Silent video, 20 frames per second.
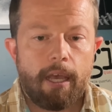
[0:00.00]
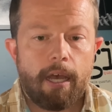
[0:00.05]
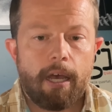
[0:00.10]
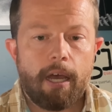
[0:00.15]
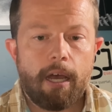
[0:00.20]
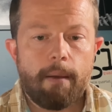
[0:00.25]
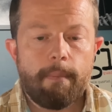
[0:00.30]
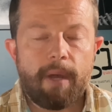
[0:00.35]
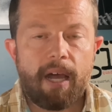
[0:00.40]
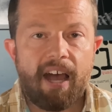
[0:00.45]

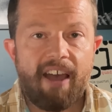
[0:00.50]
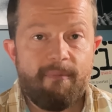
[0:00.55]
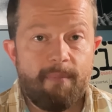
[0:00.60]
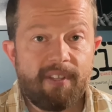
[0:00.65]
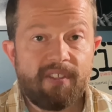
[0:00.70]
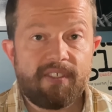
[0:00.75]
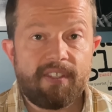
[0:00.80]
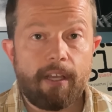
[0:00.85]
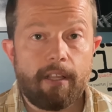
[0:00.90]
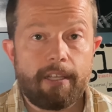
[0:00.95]
Um, I've
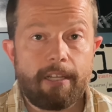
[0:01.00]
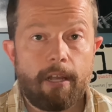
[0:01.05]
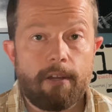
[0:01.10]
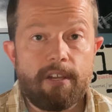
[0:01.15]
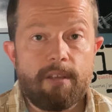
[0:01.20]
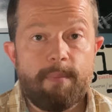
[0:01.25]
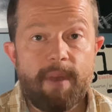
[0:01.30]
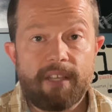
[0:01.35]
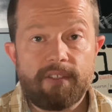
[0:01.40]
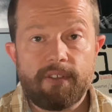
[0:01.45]
been selling on
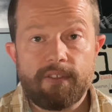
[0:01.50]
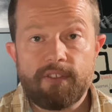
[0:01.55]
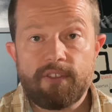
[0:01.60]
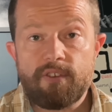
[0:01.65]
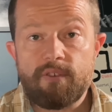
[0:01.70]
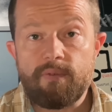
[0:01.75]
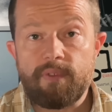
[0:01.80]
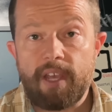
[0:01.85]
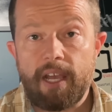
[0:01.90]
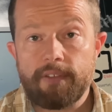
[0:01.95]
eBay since
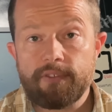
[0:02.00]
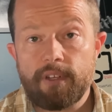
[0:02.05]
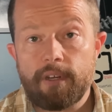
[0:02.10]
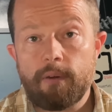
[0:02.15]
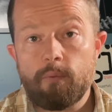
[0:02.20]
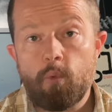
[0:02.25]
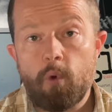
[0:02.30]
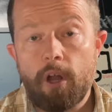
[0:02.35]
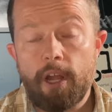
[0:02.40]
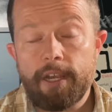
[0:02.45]

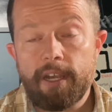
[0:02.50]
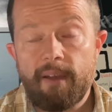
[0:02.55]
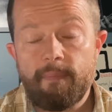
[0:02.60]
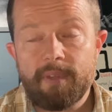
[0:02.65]
2001.